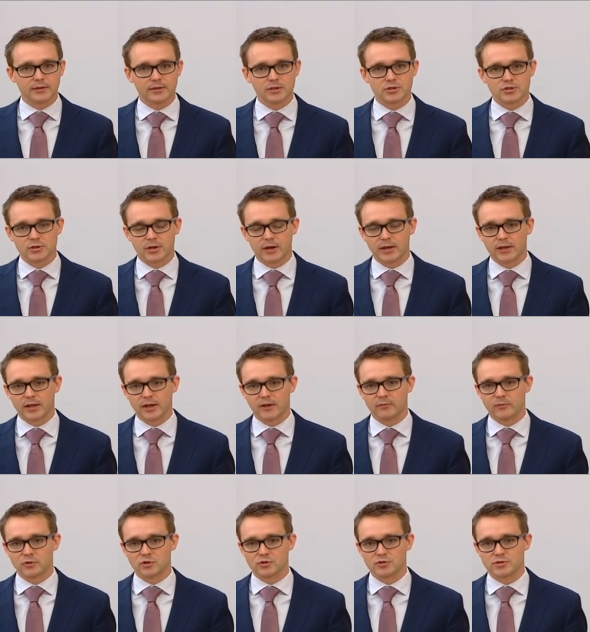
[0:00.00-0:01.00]
the Australian
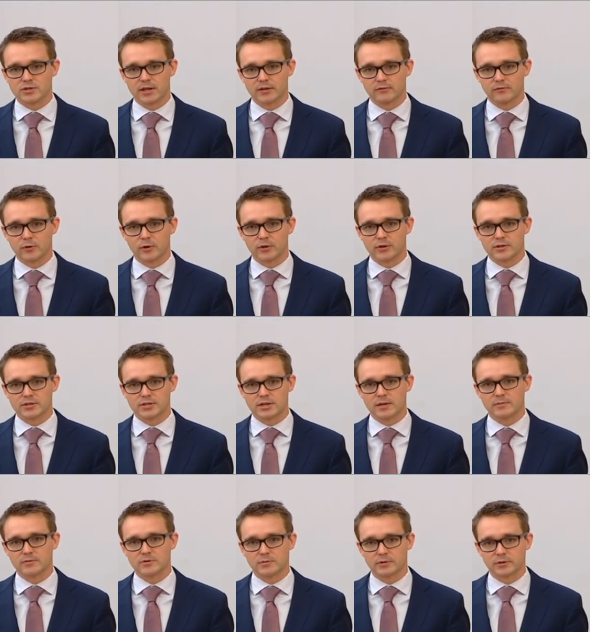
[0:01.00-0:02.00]
government should take further
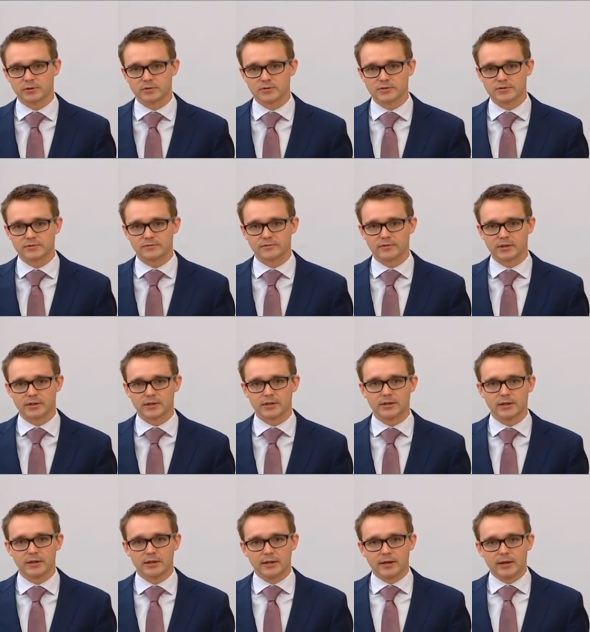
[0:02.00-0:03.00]
steps because of the
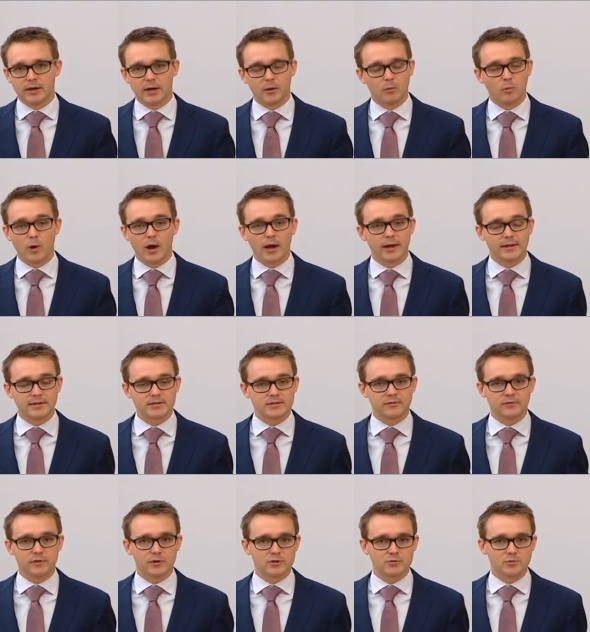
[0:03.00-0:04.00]
uh, one, as a
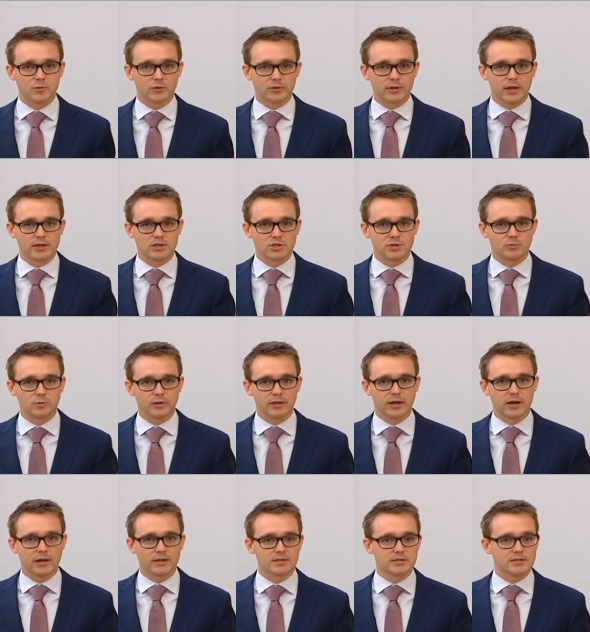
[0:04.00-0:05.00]
first world nation, we
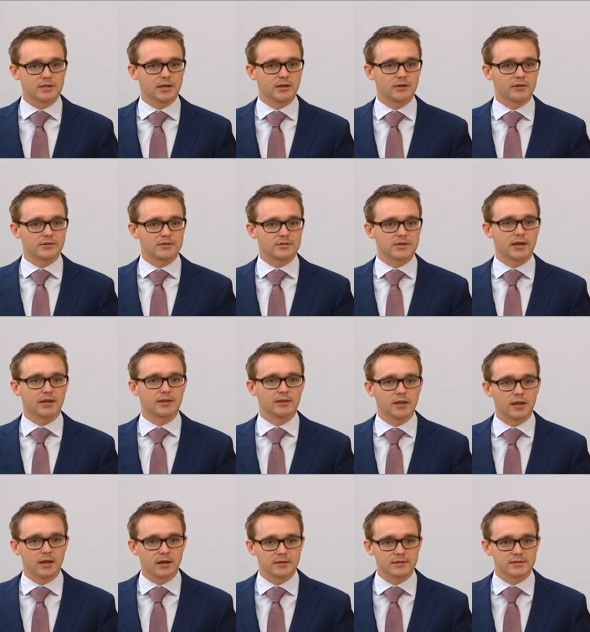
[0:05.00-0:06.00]
can't stand on the
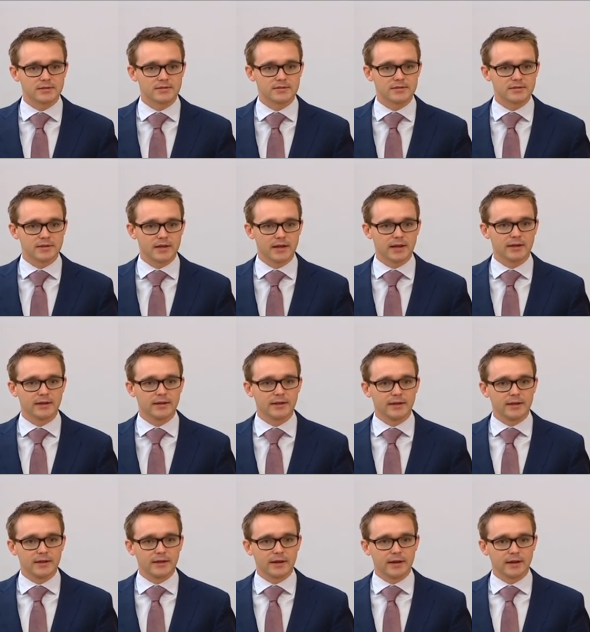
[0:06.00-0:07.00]
sidelines and say
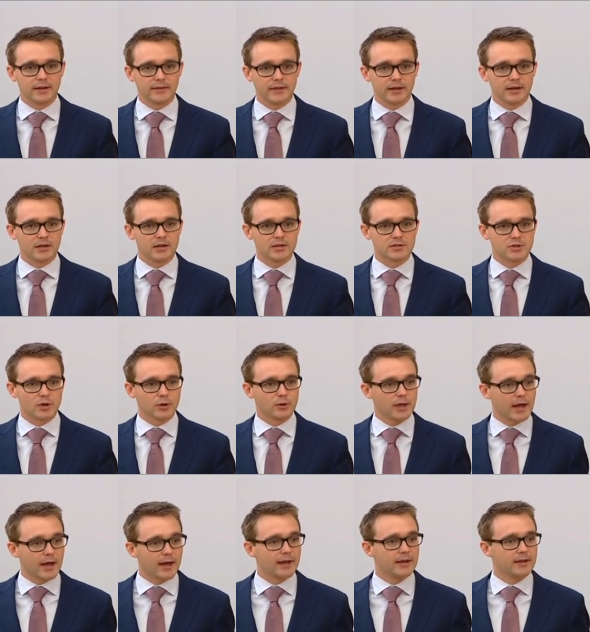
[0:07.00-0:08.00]
uh, that it is
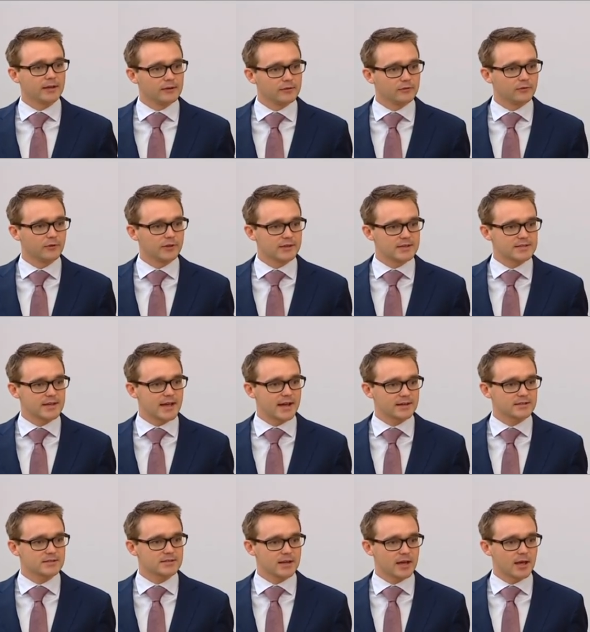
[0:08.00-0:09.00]
okay for these
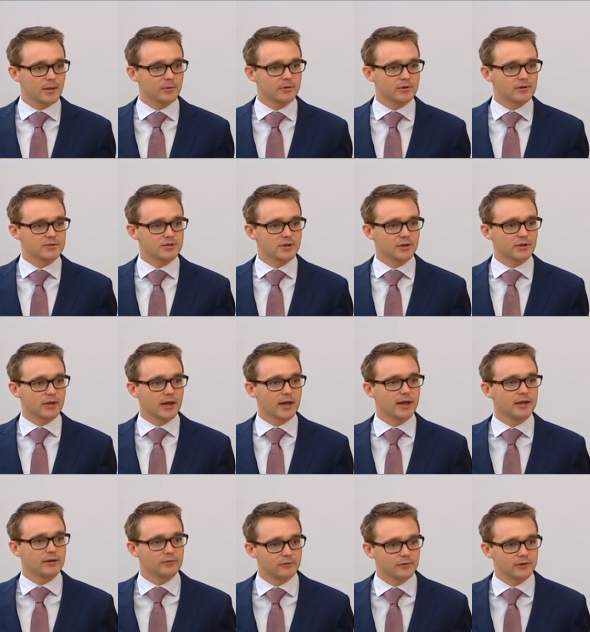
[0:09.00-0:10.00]
acts to happen. It's
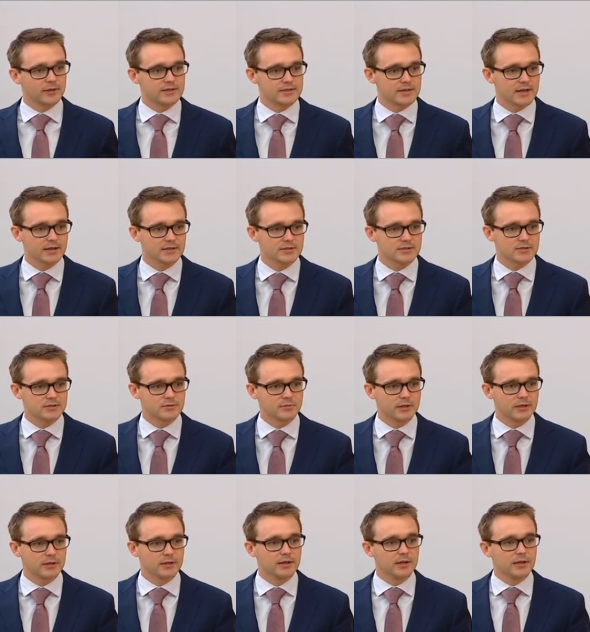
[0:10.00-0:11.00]
okay for these acts to
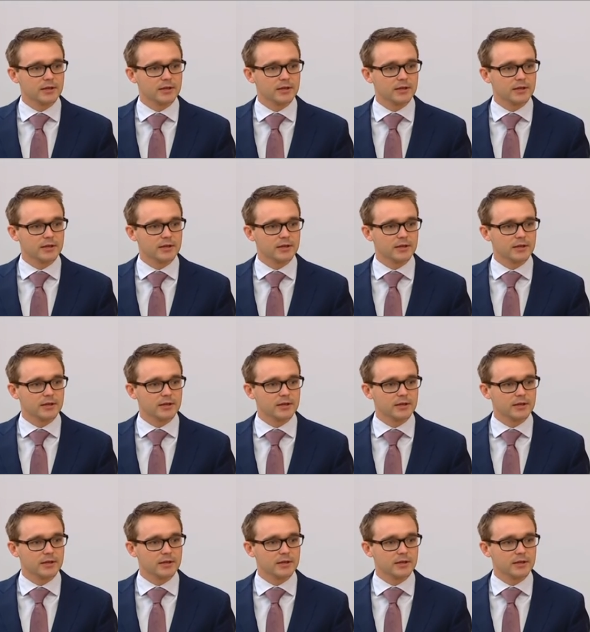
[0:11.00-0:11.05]
be